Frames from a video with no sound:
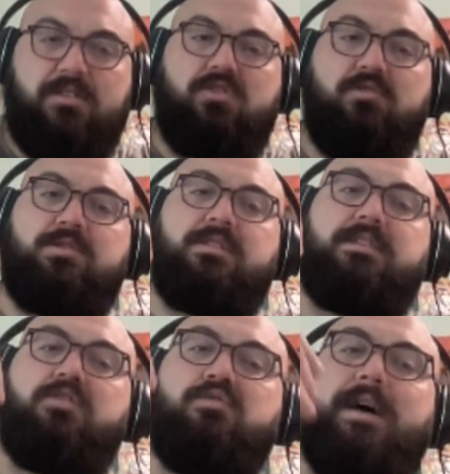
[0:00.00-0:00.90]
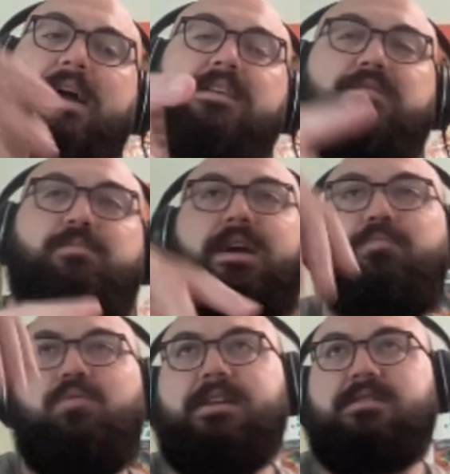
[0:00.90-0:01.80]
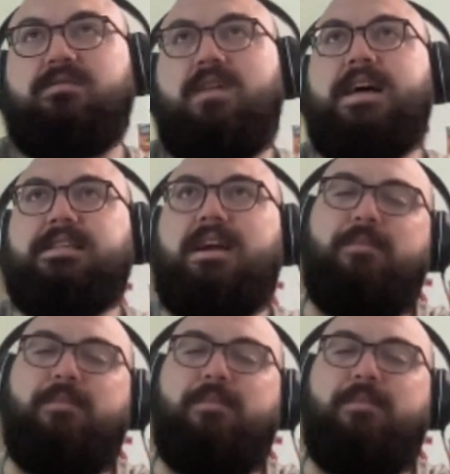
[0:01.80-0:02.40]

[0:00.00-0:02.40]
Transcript: Consumers continue buying despite prices rising.